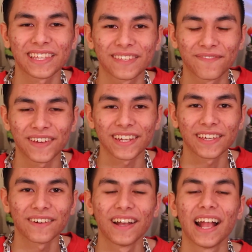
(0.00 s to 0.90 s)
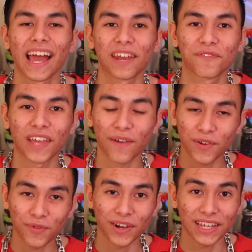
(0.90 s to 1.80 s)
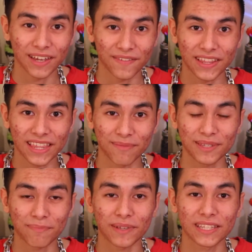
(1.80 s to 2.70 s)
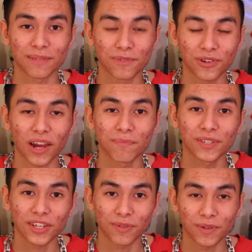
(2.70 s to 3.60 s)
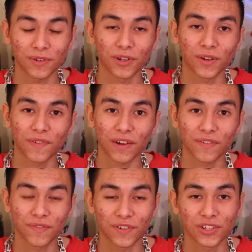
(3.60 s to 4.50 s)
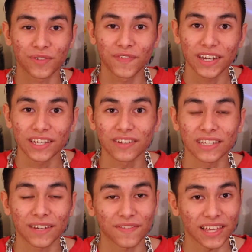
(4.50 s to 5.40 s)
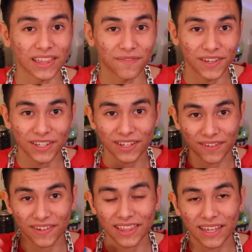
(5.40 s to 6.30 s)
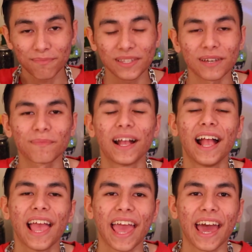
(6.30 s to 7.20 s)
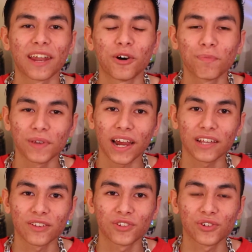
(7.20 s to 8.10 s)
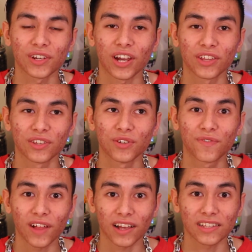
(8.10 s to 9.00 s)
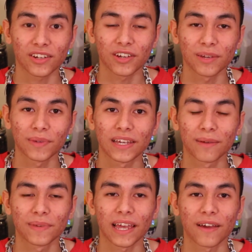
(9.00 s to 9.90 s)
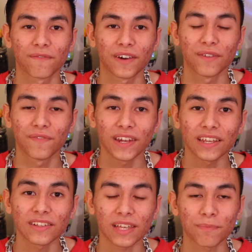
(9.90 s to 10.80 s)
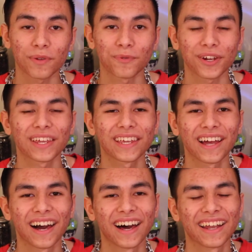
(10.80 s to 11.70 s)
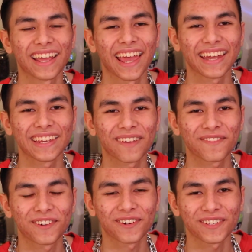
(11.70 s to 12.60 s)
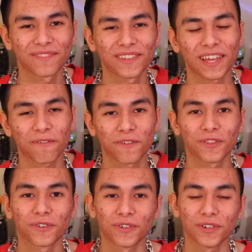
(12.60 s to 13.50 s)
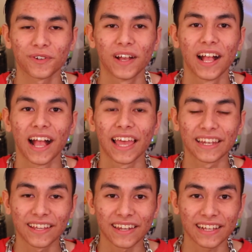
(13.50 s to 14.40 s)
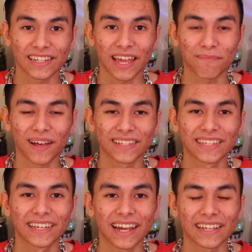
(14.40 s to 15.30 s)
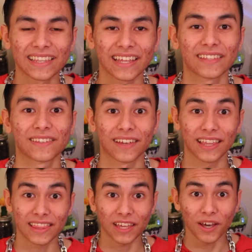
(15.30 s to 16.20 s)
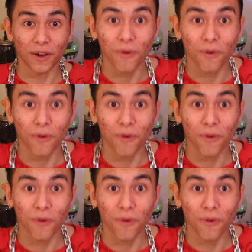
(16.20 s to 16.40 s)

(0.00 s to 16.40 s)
this video and if you haven't already, give it a thumbs up and subscribe so you can be notified for future videos and if you like the video, give it a thumbs up and I hope you guys are enjoying all the new vlogs that are going to be coming out and fun videos I've been working on and yeah, of course, without further ado, until next next time. I'll see you guys then, so hit the